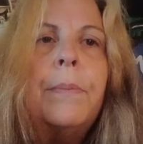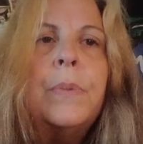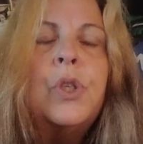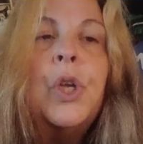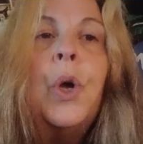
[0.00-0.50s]

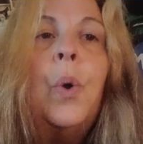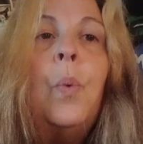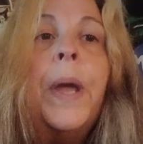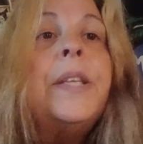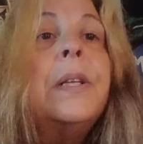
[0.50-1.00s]
So
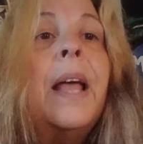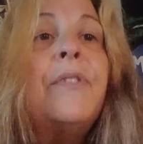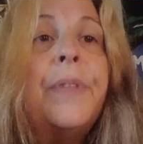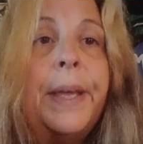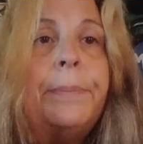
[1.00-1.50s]
wait till
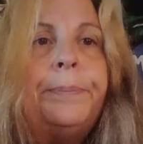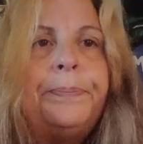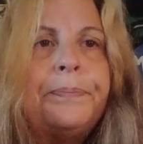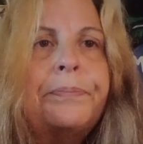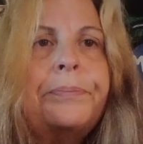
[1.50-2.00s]
after then.
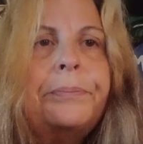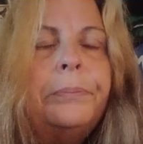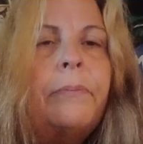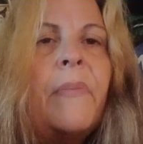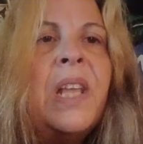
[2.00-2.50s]

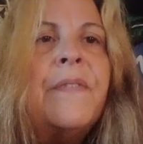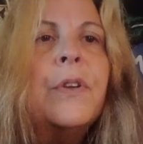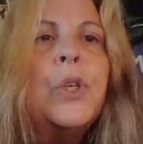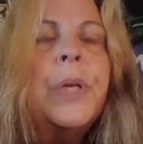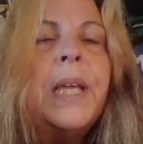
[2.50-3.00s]
If
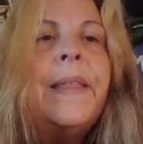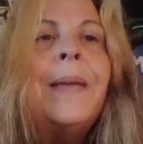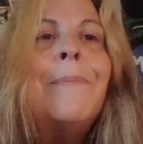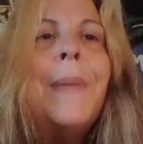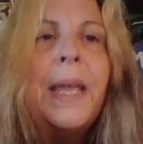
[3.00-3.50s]
you're doing
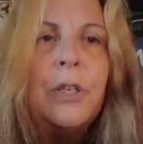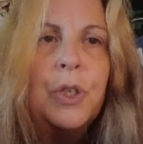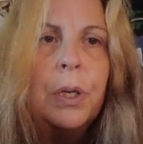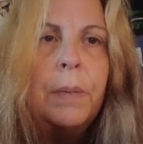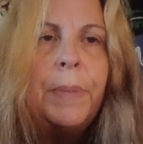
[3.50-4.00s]
anything
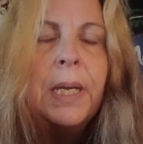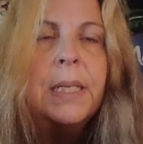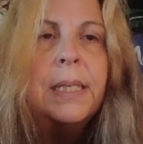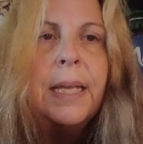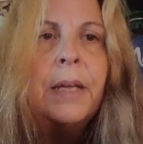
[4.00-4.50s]
major,
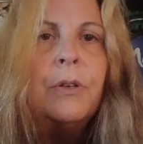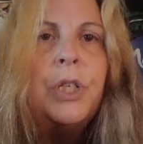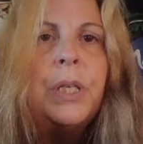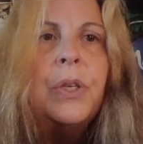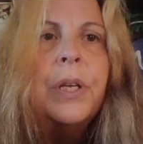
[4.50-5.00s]
because the
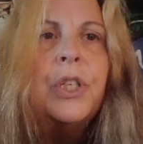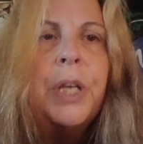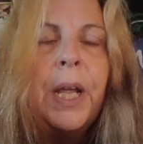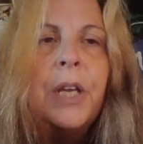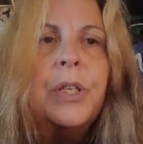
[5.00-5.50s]
energy is going to
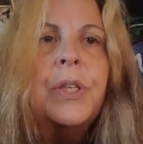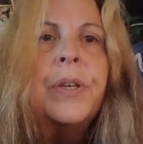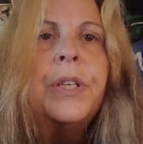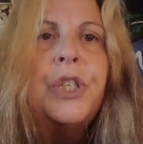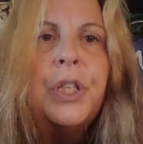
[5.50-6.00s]
change, it's
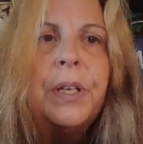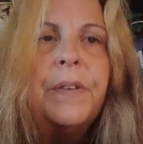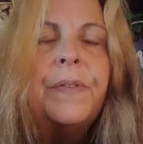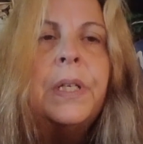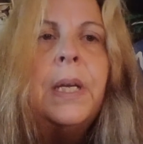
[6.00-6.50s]
going to
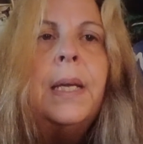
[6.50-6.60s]
shift.